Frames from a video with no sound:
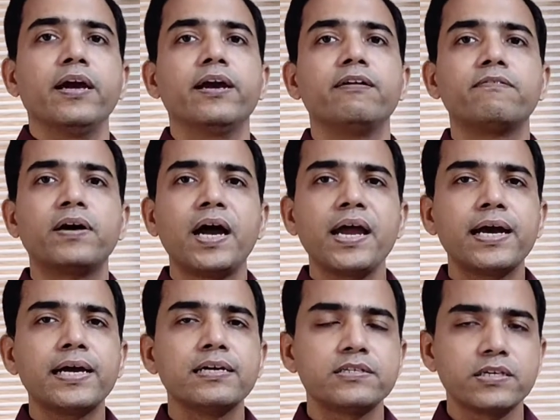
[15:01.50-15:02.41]
And why
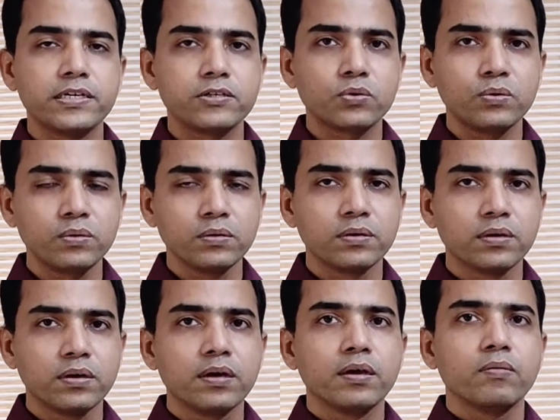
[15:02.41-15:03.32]
I say so?
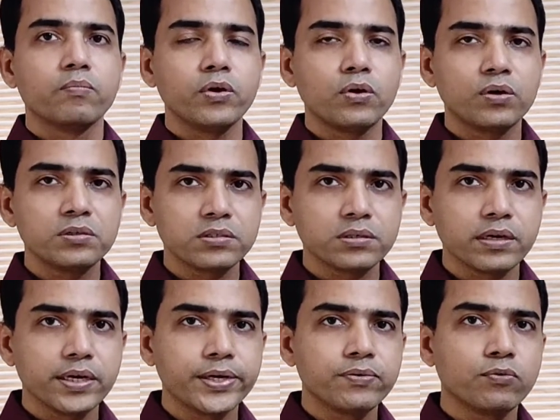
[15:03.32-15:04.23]
Because
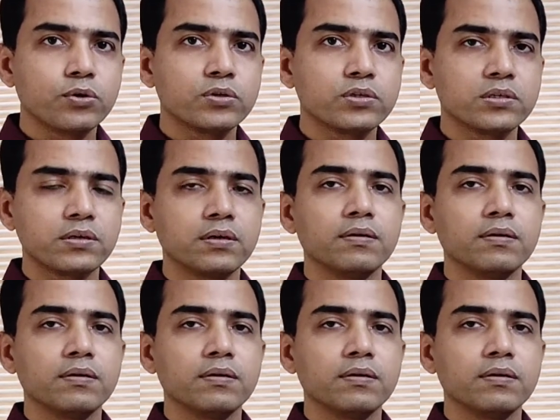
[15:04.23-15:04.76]
it was